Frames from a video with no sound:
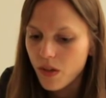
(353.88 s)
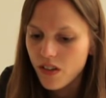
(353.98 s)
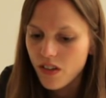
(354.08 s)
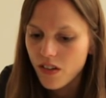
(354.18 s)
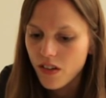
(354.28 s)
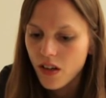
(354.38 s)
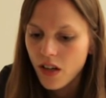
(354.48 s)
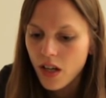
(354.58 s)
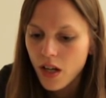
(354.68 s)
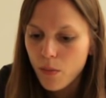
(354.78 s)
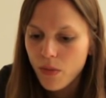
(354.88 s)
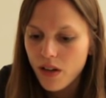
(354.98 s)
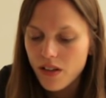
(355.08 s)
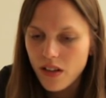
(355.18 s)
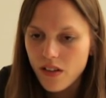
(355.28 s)
which is
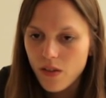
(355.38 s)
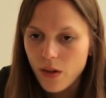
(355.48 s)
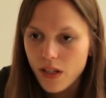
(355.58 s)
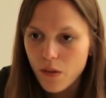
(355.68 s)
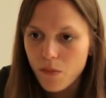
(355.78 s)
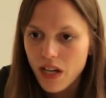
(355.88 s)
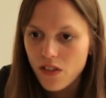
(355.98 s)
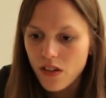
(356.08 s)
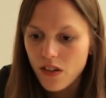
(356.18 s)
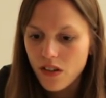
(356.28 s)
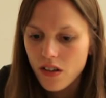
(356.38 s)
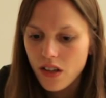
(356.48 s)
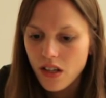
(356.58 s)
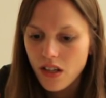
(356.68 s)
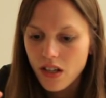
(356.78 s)
plugged in, so I can measure
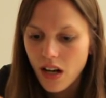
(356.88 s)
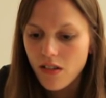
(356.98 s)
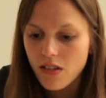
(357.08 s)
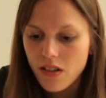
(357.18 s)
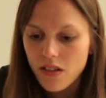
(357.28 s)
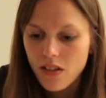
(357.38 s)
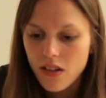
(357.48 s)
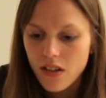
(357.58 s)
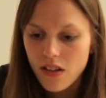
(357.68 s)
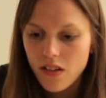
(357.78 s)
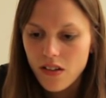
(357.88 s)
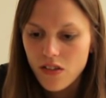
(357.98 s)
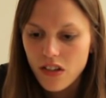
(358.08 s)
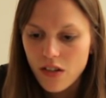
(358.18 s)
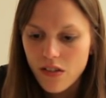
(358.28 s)
the current that is
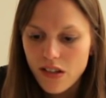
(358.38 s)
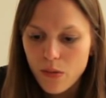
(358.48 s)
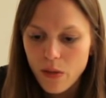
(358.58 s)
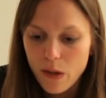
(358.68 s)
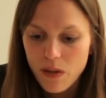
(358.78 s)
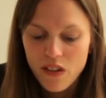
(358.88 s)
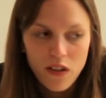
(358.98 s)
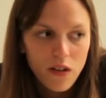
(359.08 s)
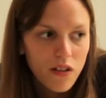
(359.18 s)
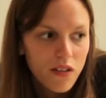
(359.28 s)
generated by my solar